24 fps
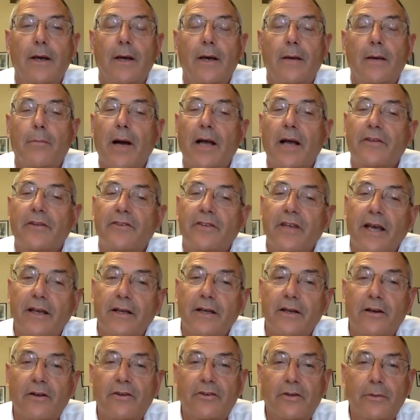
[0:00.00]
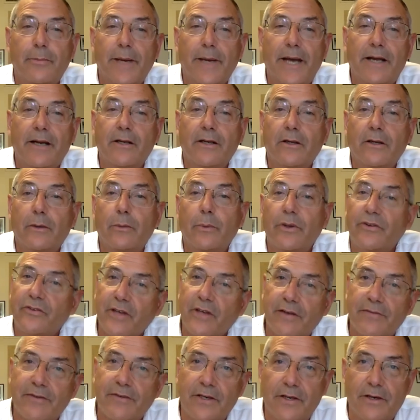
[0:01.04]
My second sabbatical was
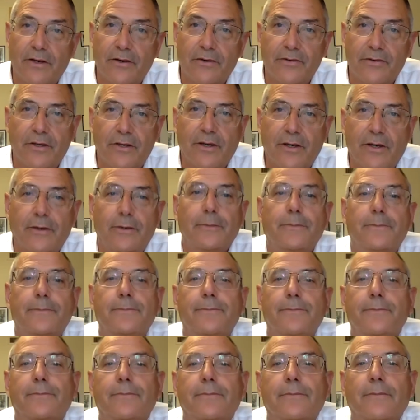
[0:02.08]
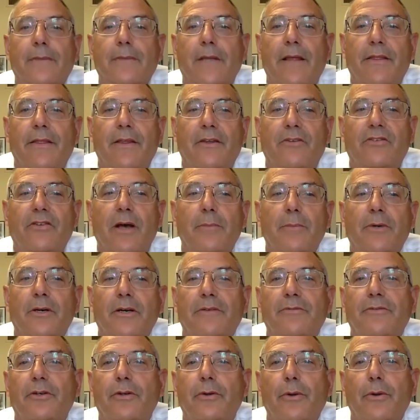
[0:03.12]
7 years ago, in the summer
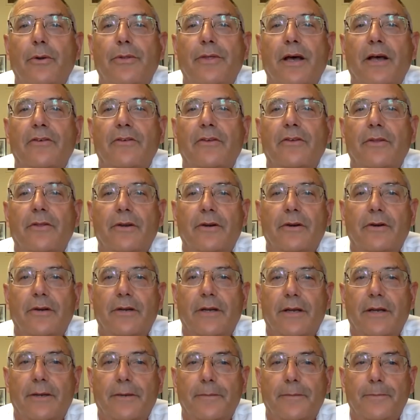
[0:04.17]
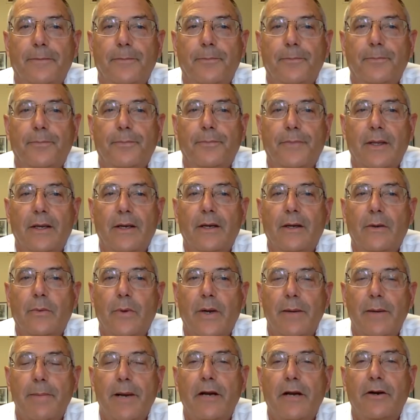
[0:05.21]
of 2013,
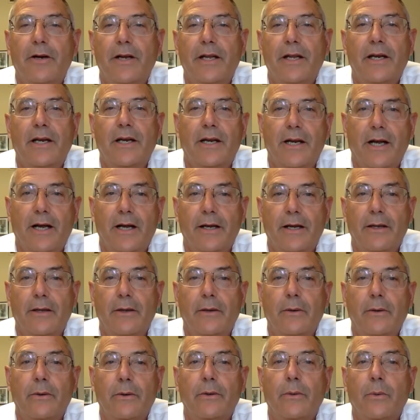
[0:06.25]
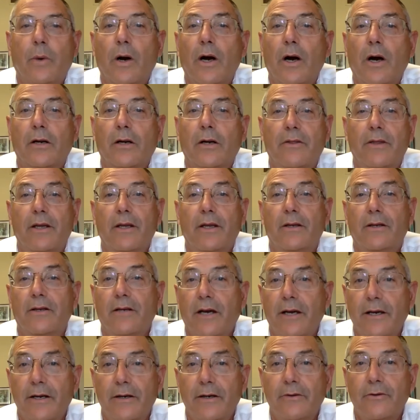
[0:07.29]
when Marion and I walked the
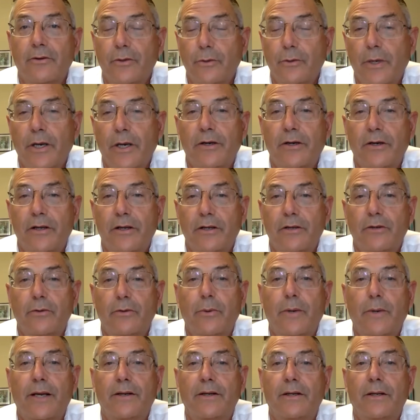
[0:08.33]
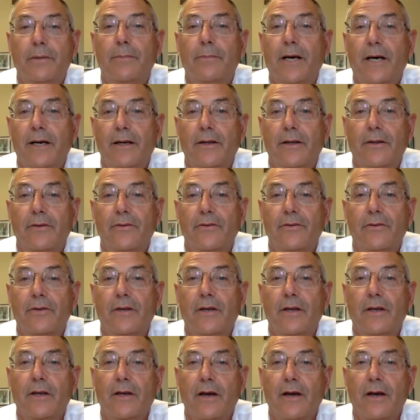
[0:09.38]
entire 220 miles
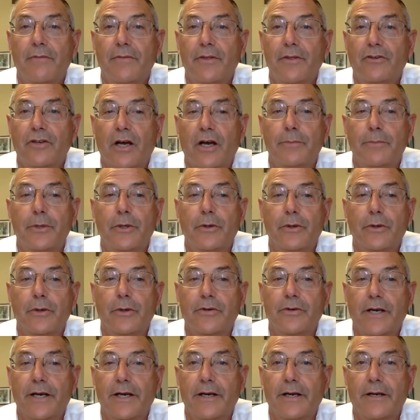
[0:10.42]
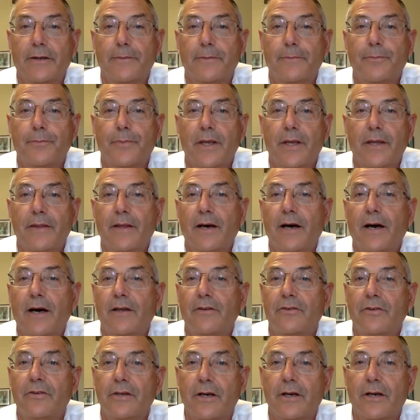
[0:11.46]
of the John Muir Trail in the High
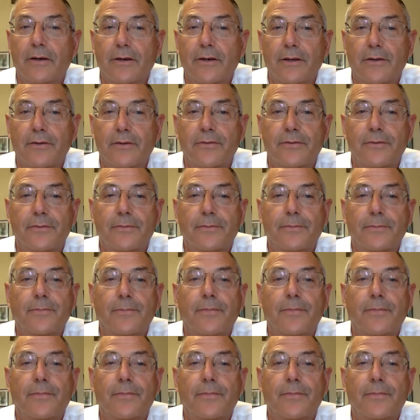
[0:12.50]
Sierras.